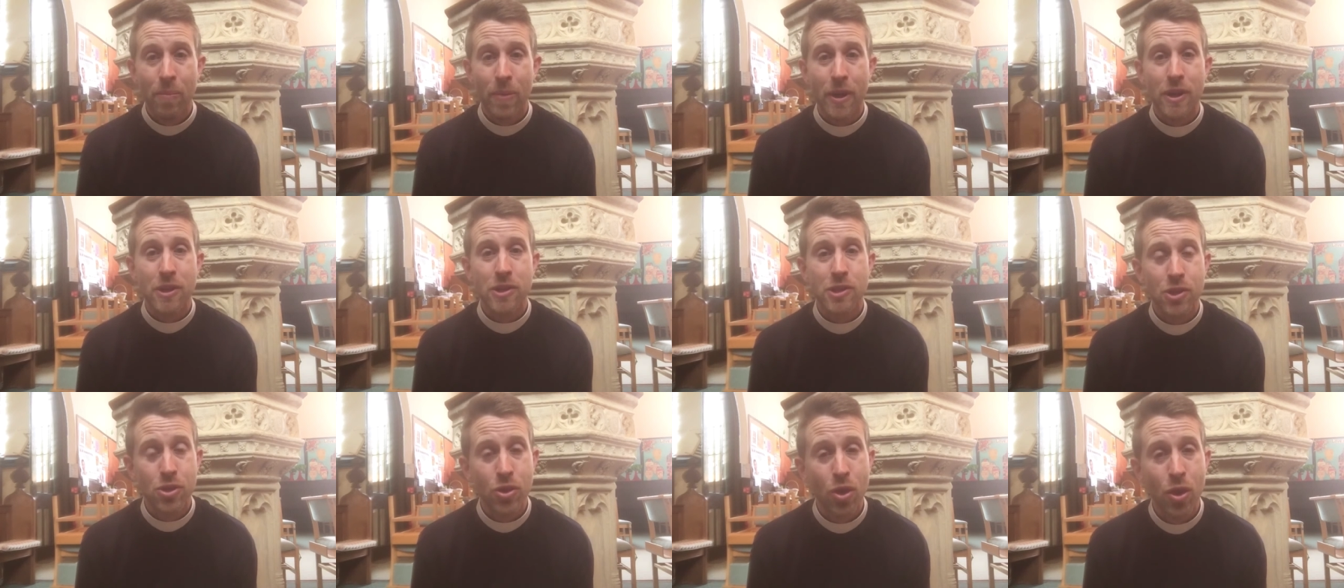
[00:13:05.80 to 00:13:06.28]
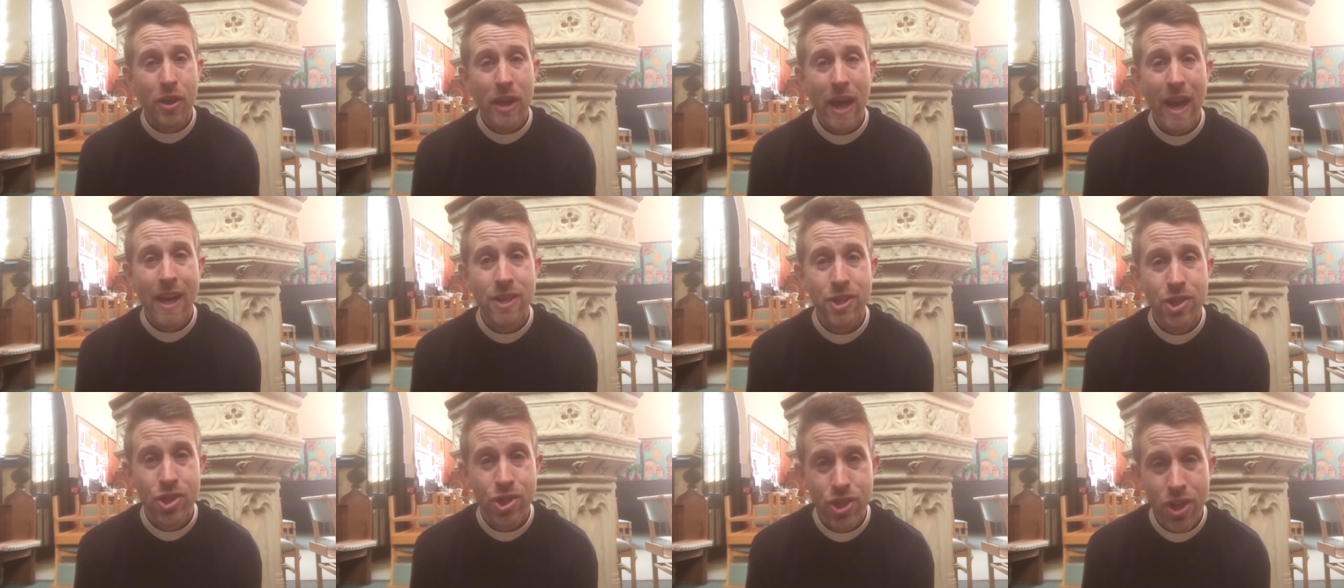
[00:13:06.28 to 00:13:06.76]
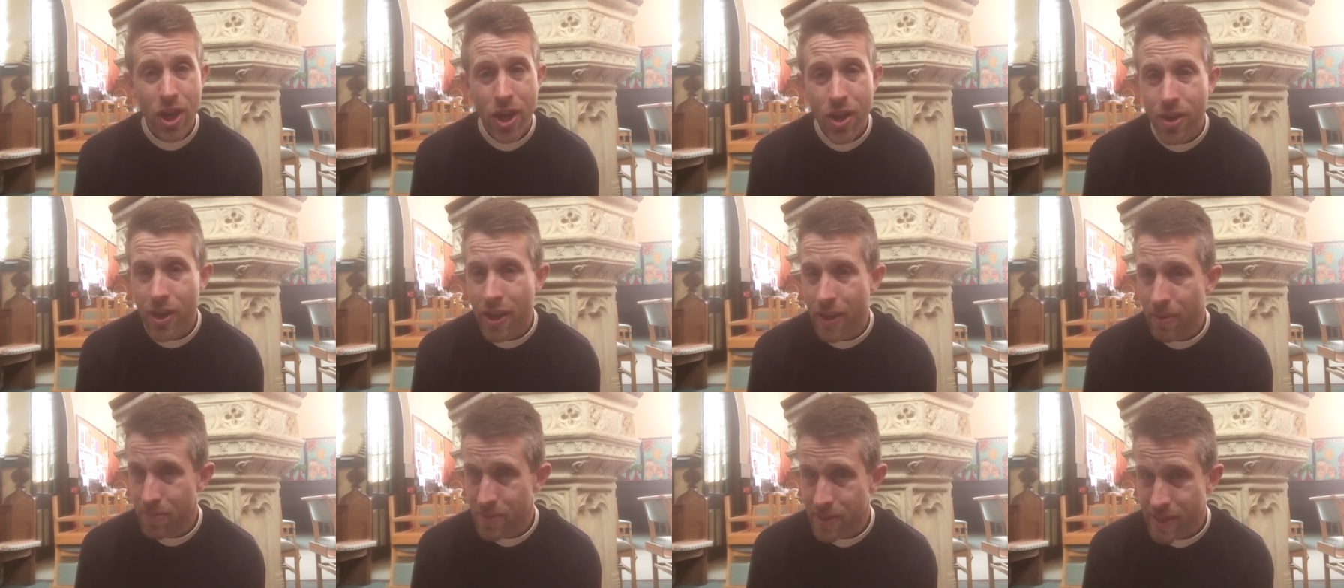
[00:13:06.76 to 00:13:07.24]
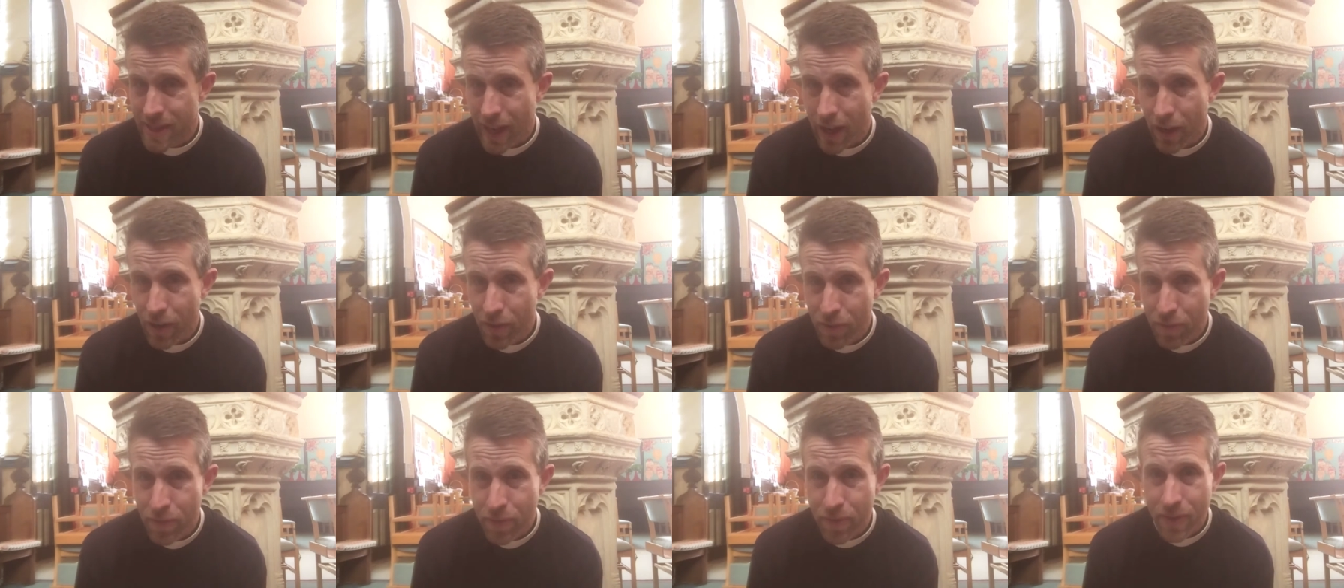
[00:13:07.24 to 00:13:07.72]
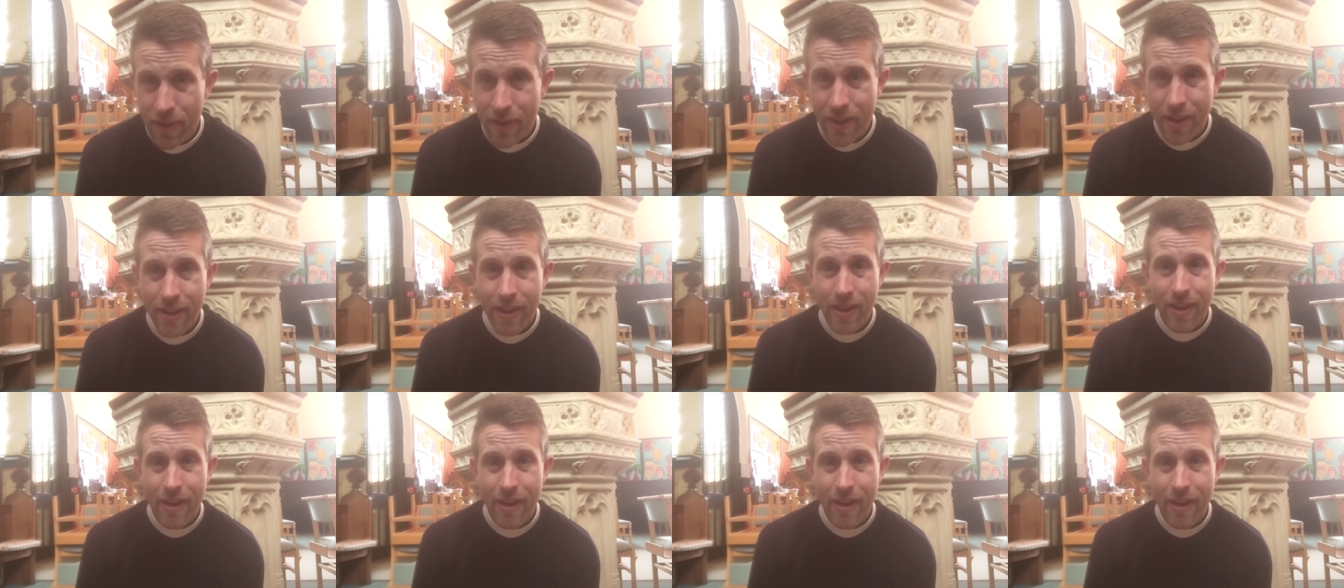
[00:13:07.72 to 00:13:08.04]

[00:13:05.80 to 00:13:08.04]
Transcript: because God has shown himself